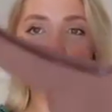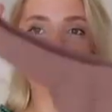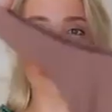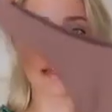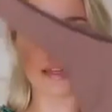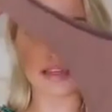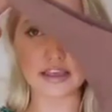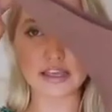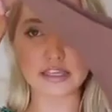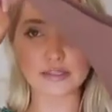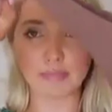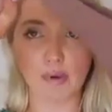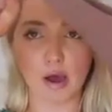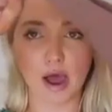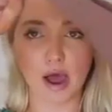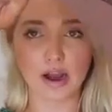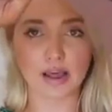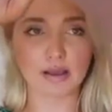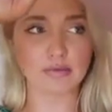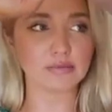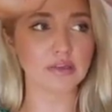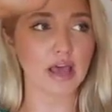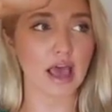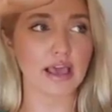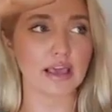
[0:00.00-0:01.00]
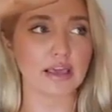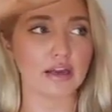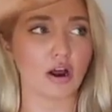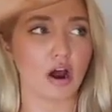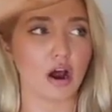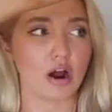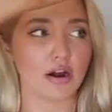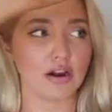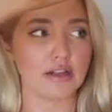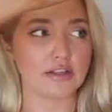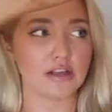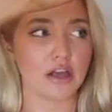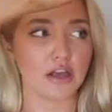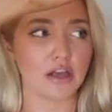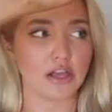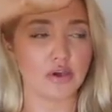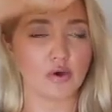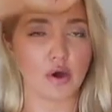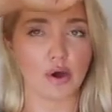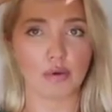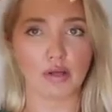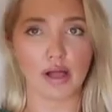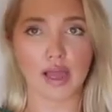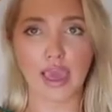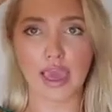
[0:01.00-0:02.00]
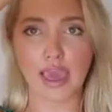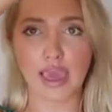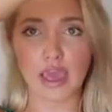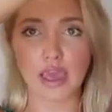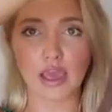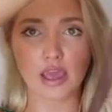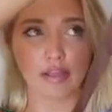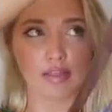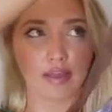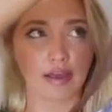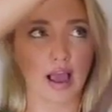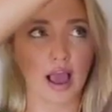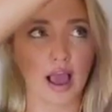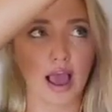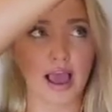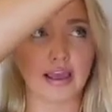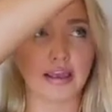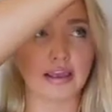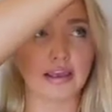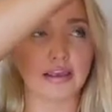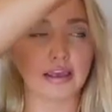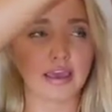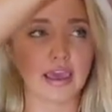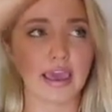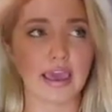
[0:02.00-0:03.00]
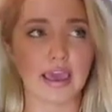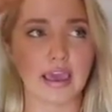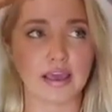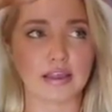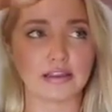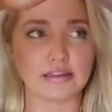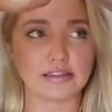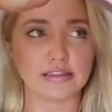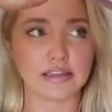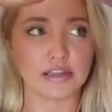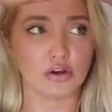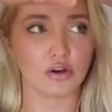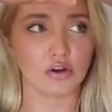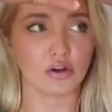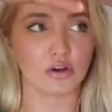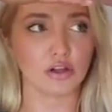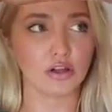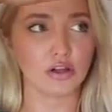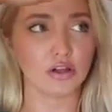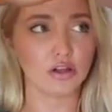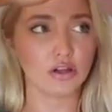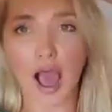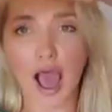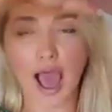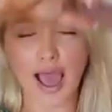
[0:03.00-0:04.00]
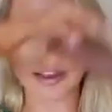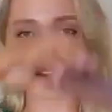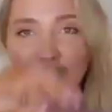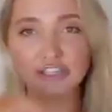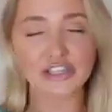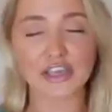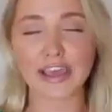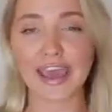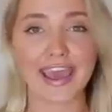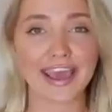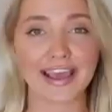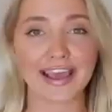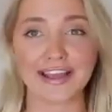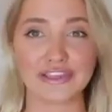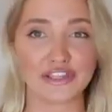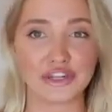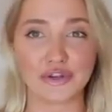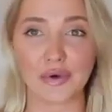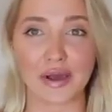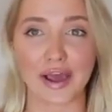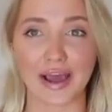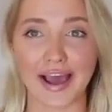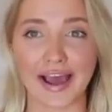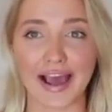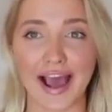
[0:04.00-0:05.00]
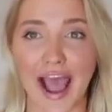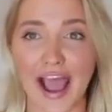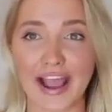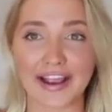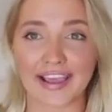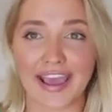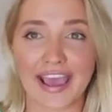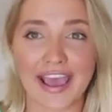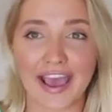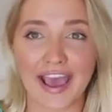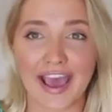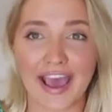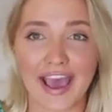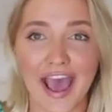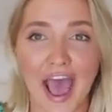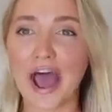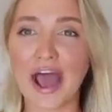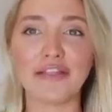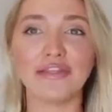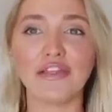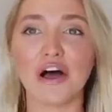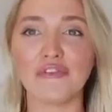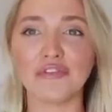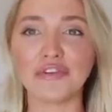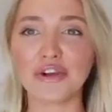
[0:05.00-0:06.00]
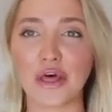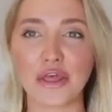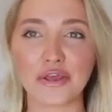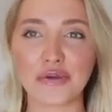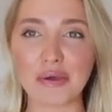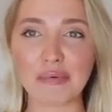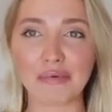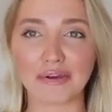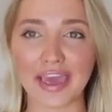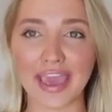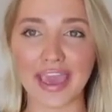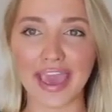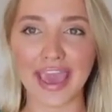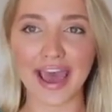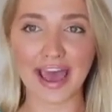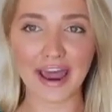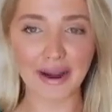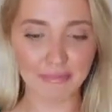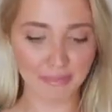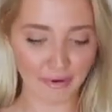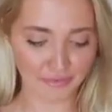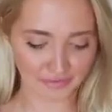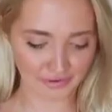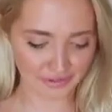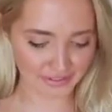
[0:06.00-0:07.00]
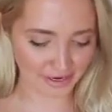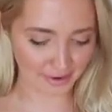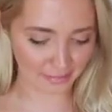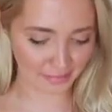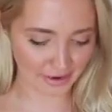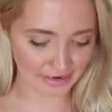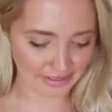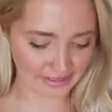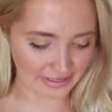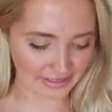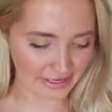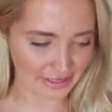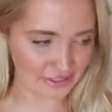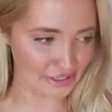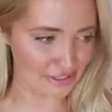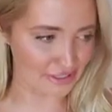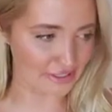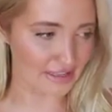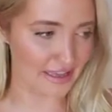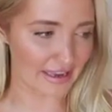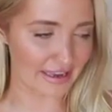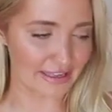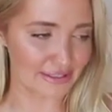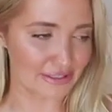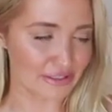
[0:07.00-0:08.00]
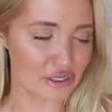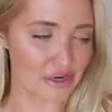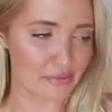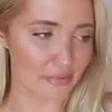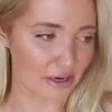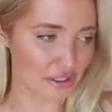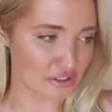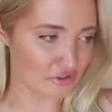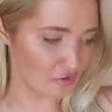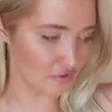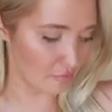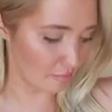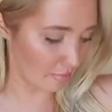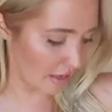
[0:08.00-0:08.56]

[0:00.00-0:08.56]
These bottoms, I can already tell you I will hate. Like, I can't deal. I just can't do it. I can't. I love when other people can, but for some reason it just like is too much for